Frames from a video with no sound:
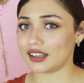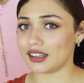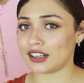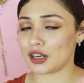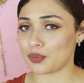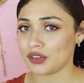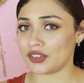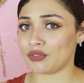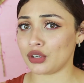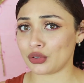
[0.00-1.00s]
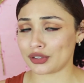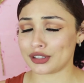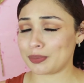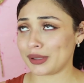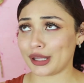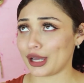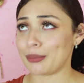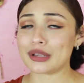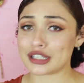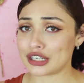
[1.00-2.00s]
in any previous videos because it's been like a
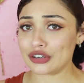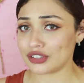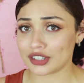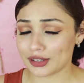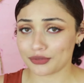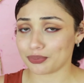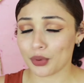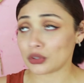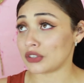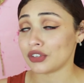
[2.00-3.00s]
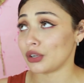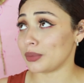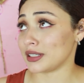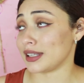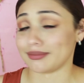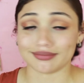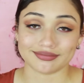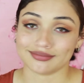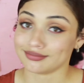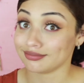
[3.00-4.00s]
million years since I posted a video because that's
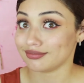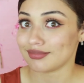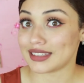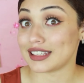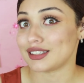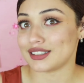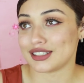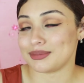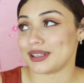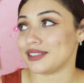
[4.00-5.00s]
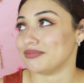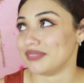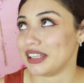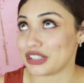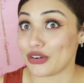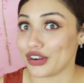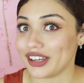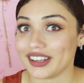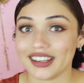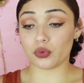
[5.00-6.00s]
just me.
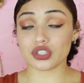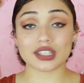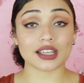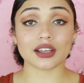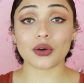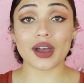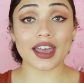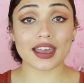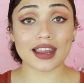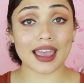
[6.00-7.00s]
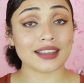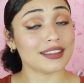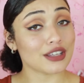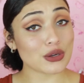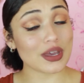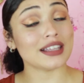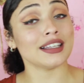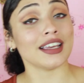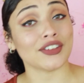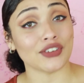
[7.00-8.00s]
Sorry. We're just gonna go ahead and see you in the
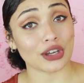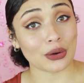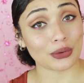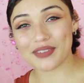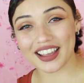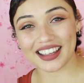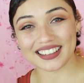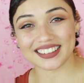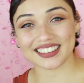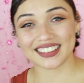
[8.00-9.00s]
next video. Bye guys.